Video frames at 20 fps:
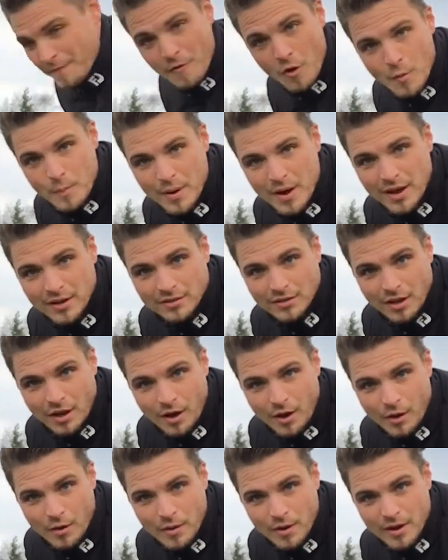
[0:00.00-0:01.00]
a foot past the
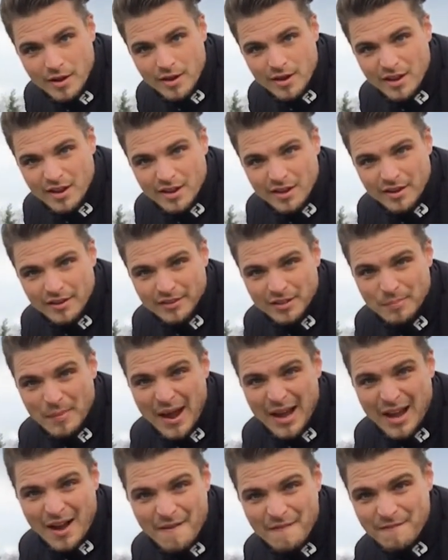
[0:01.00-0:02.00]
hole to
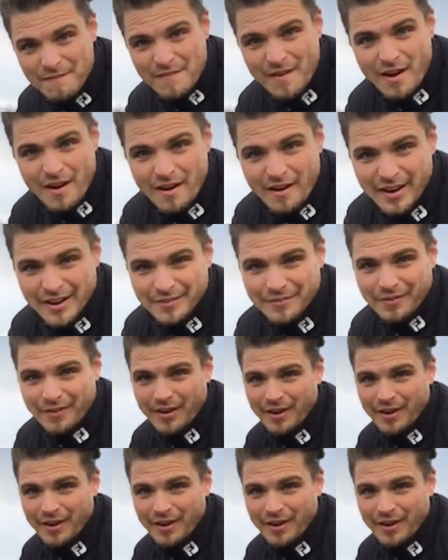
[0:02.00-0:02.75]
make 5.